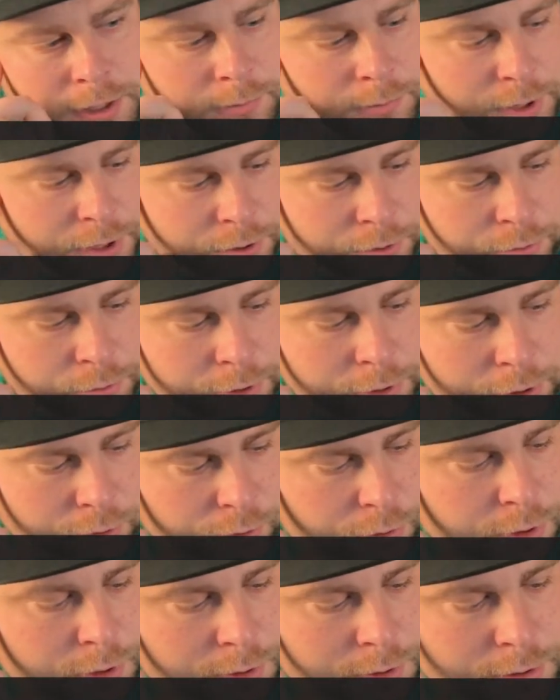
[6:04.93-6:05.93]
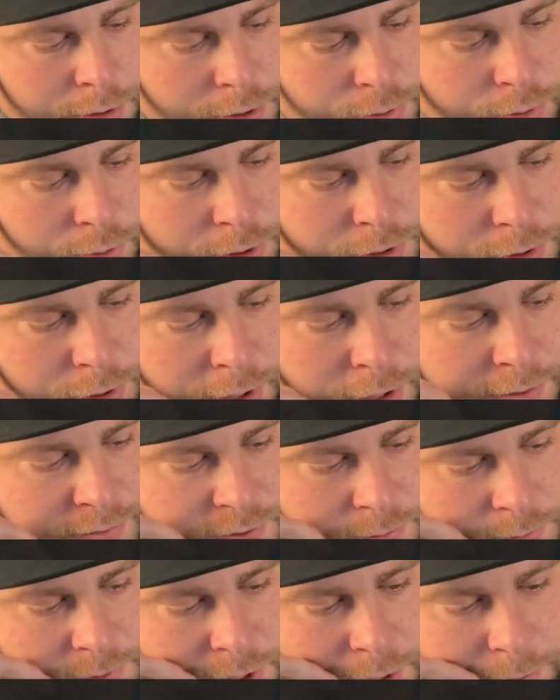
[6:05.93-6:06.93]
be on the road this week, so I'll have
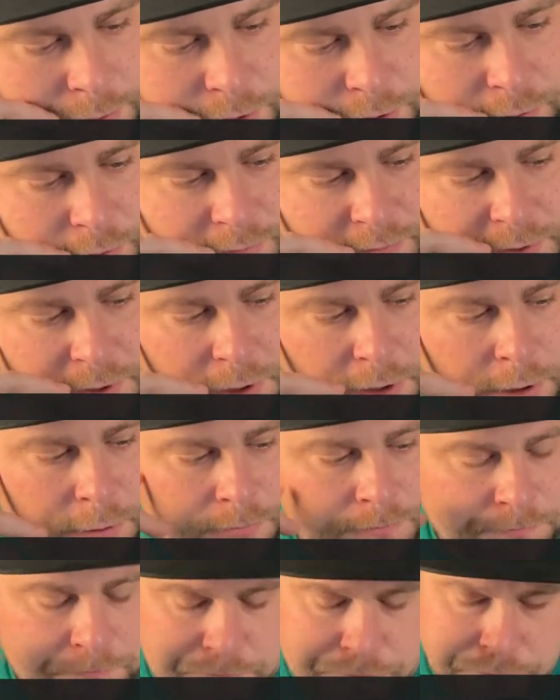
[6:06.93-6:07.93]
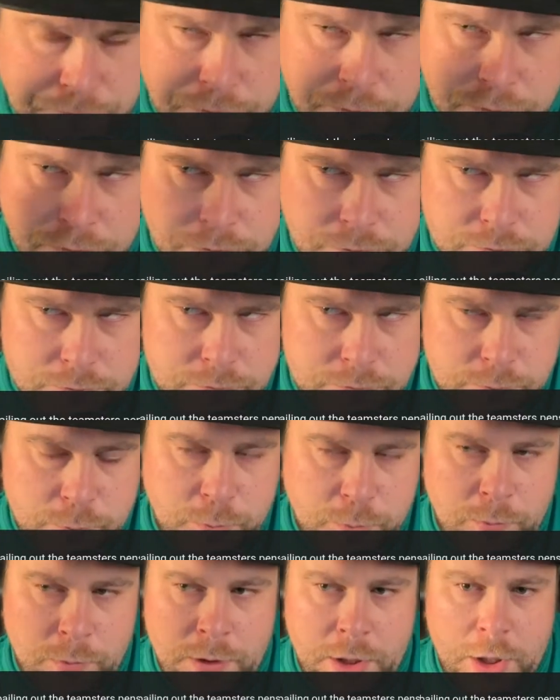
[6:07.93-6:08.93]
some time to do a video
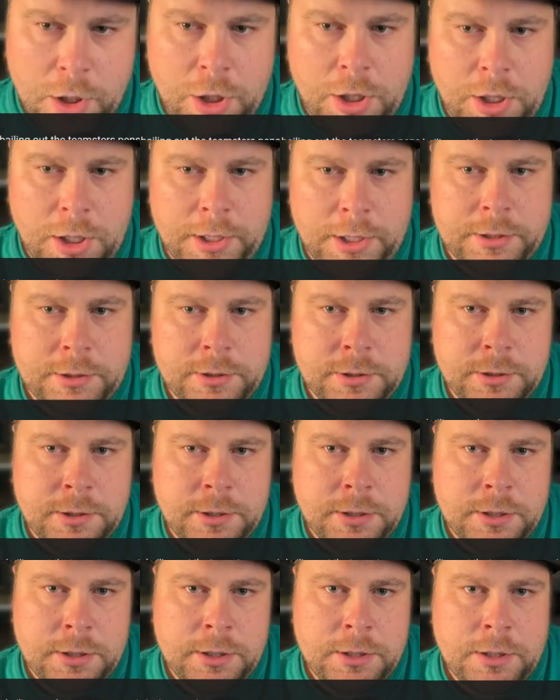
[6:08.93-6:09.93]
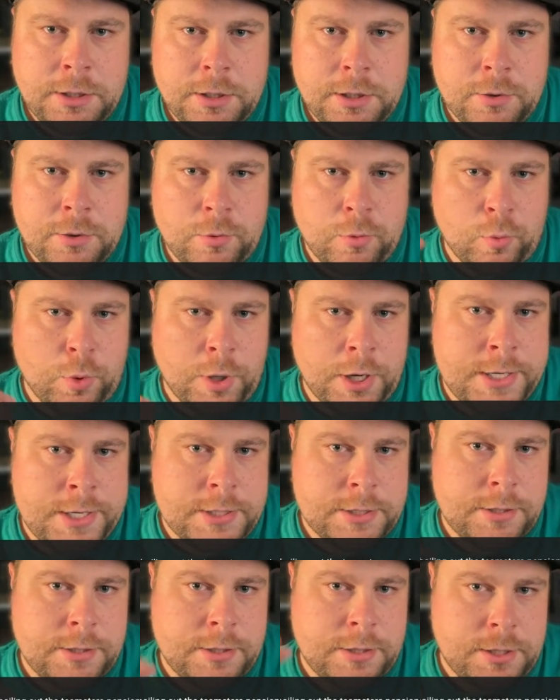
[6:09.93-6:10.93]
on what
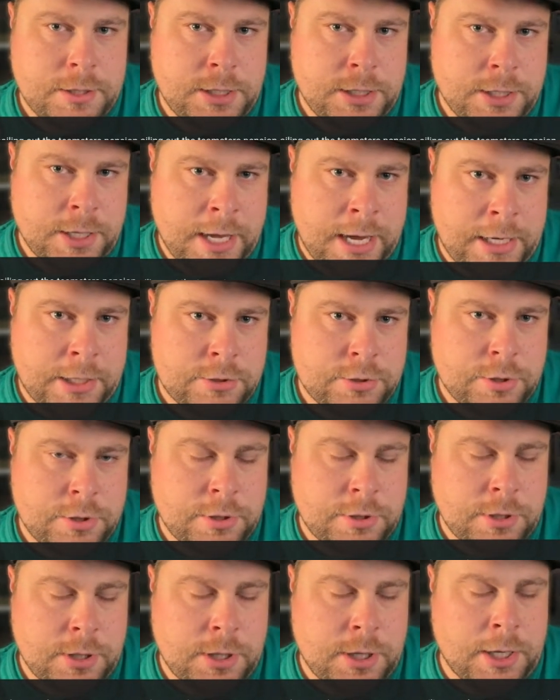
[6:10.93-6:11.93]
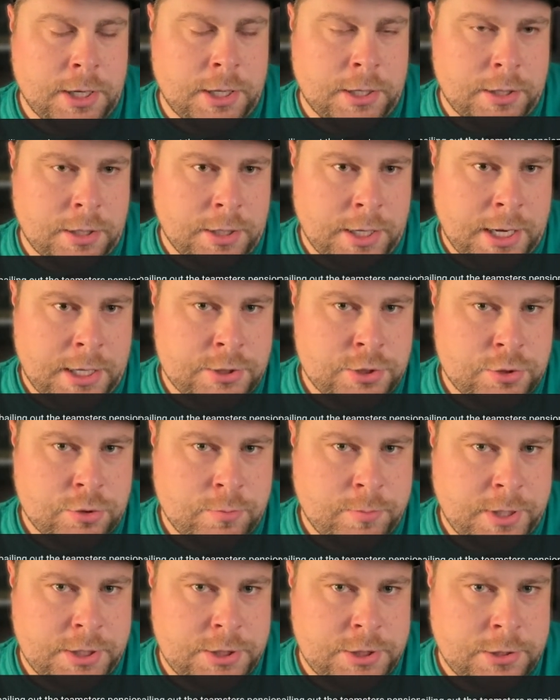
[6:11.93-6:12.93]
the national
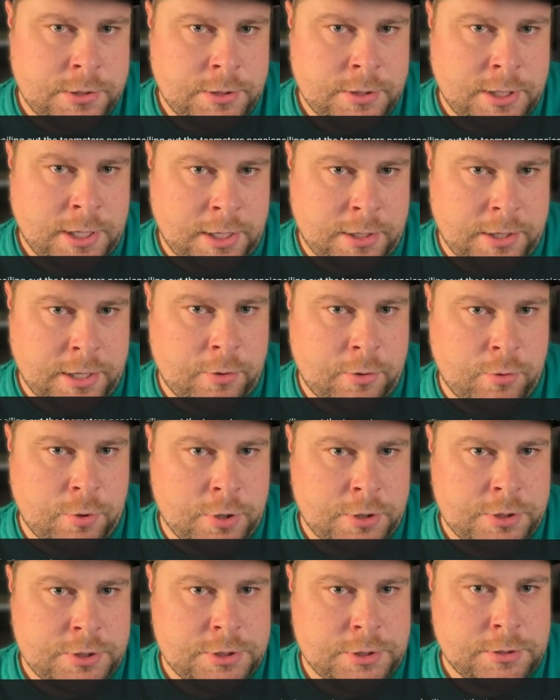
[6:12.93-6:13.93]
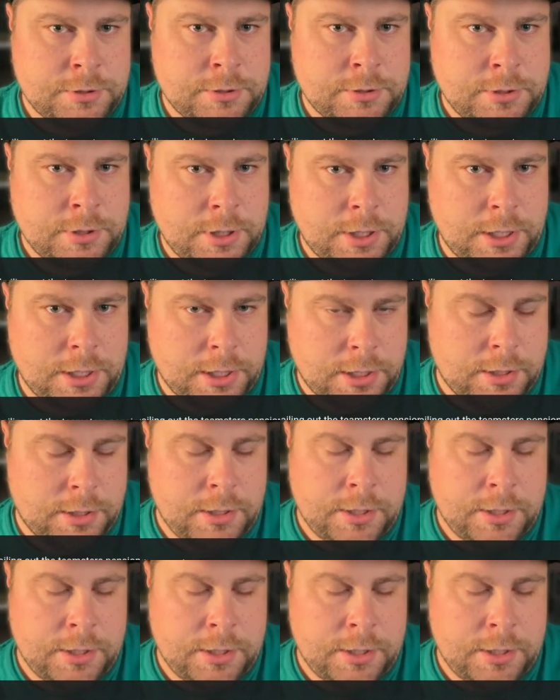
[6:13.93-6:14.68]
budget, how that works, and